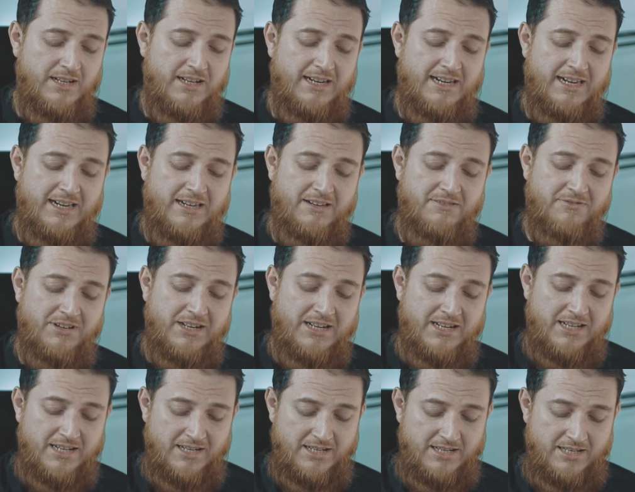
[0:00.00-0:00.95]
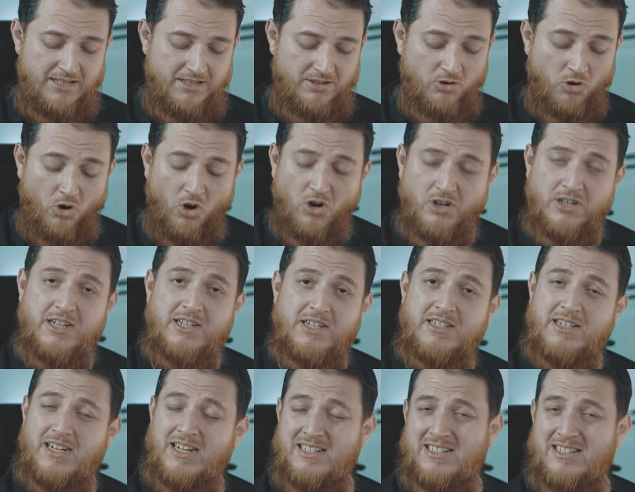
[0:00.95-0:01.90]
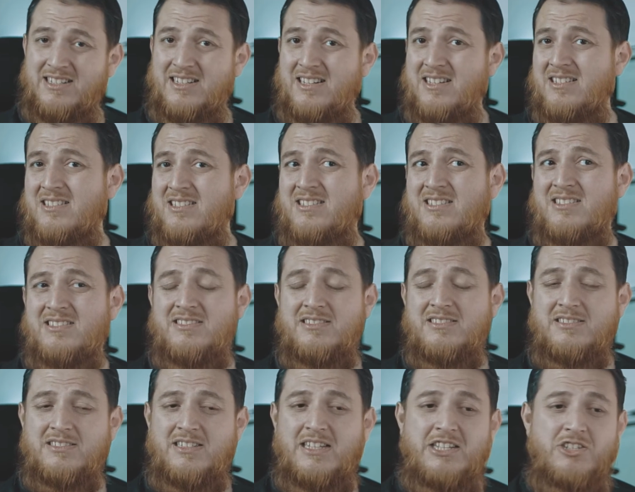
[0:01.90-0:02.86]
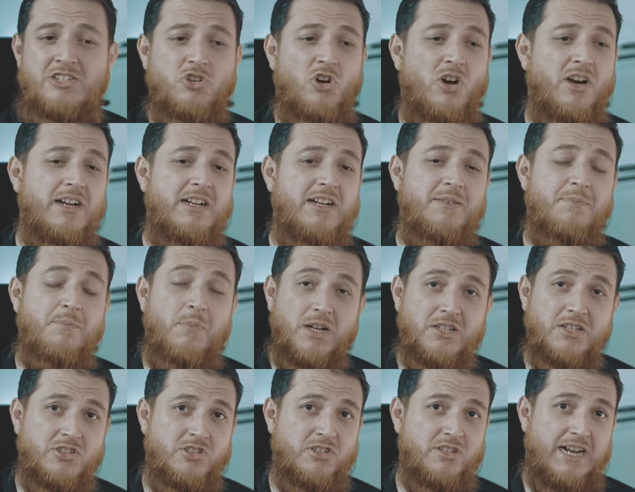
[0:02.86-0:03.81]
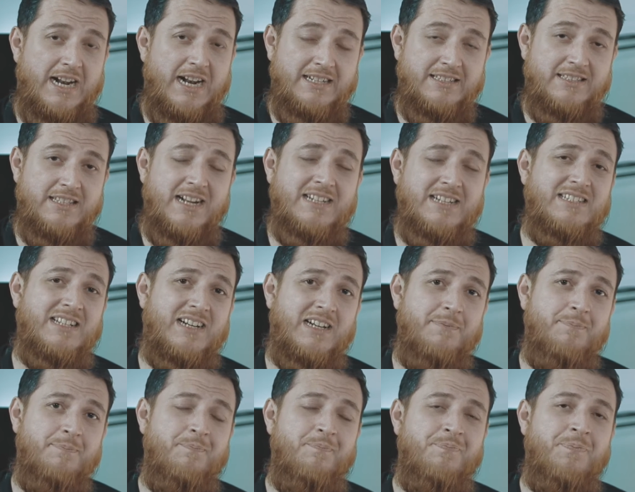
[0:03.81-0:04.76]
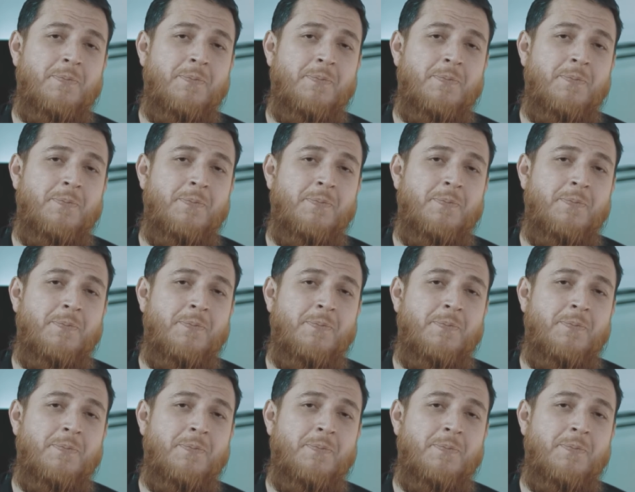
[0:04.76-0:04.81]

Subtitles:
and when I got it I didn't enjoy it much at that time,